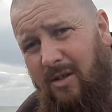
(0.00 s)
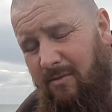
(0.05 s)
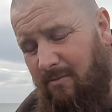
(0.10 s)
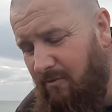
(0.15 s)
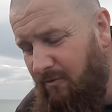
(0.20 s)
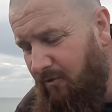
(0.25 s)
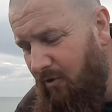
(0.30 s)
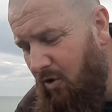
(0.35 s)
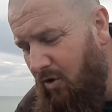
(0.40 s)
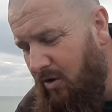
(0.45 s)

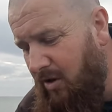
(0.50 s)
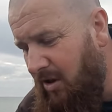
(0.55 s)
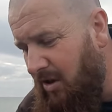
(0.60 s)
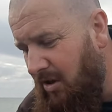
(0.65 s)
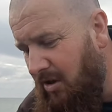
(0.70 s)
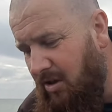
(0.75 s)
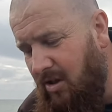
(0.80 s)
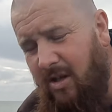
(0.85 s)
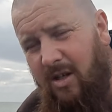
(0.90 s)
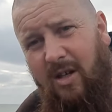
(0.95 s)
4
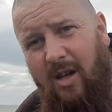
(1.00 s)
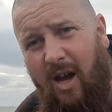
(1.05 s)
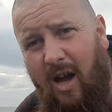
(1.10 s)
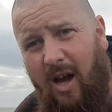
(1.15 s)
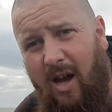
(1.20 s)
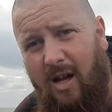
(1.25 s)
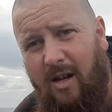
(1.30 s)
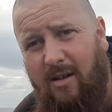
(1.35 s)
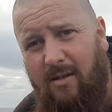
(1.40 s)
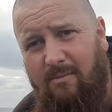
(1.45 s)
years,
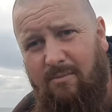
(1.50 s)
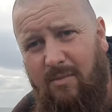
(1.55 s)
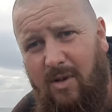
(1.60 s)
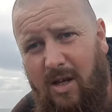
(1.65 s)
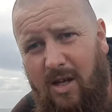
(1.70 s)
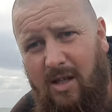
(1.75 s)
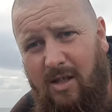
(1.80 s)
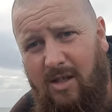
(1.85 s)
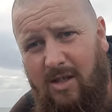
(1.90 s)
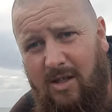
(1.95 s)
and it's